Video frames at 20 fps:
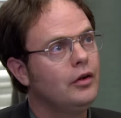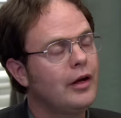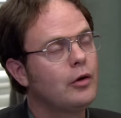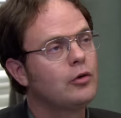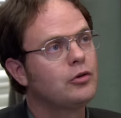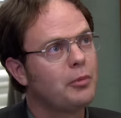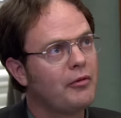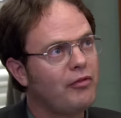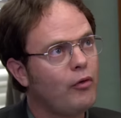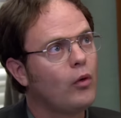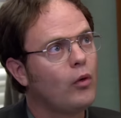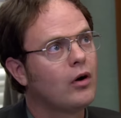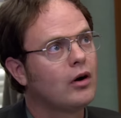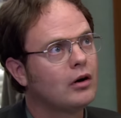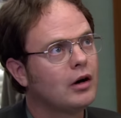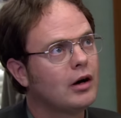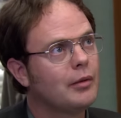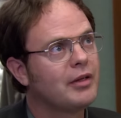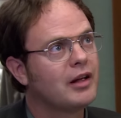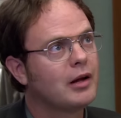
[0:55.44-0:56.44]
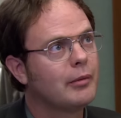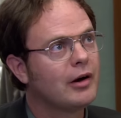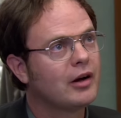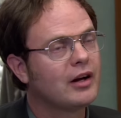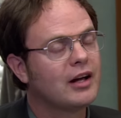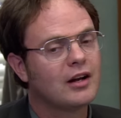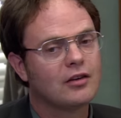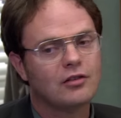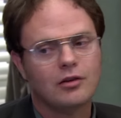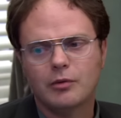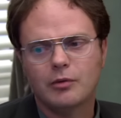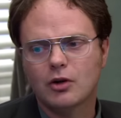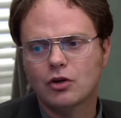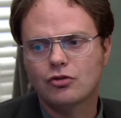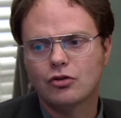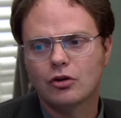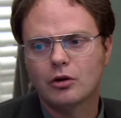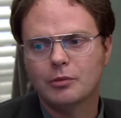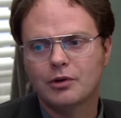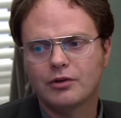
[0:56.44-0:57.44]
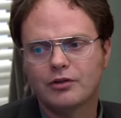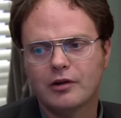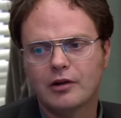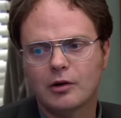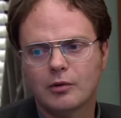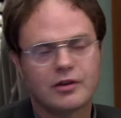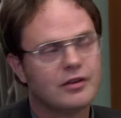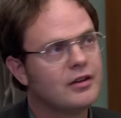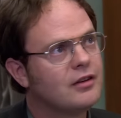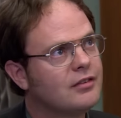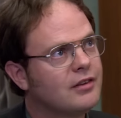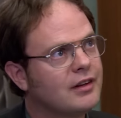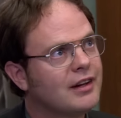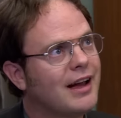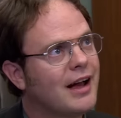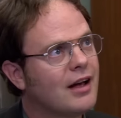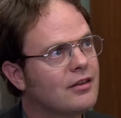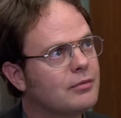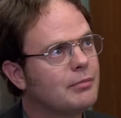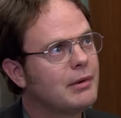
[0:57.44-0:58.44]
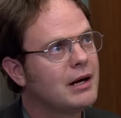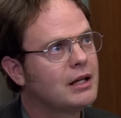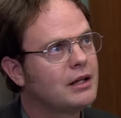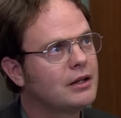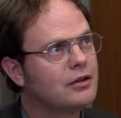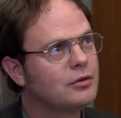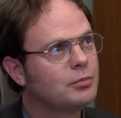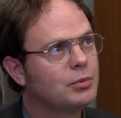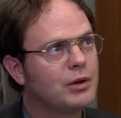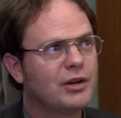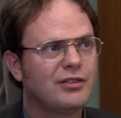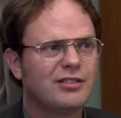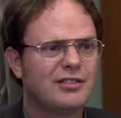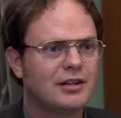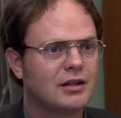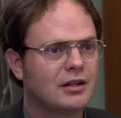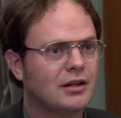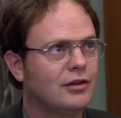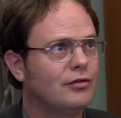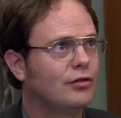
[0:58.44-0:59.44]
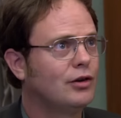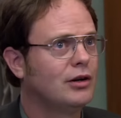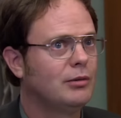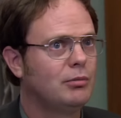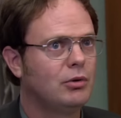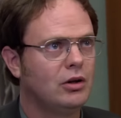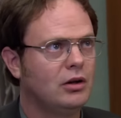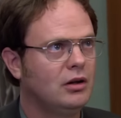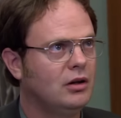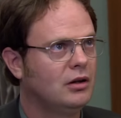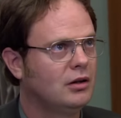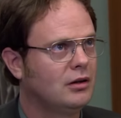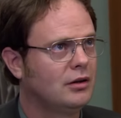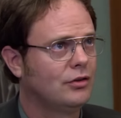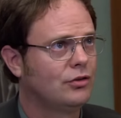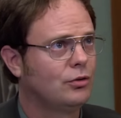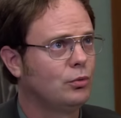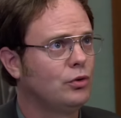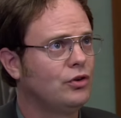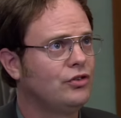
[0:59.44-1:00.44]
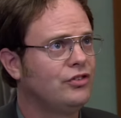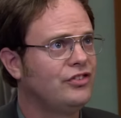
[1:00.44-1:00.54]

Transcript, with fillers: but that was before. I'm thinking about getting something German, something with decent gas mileage. Plus, the convertible is a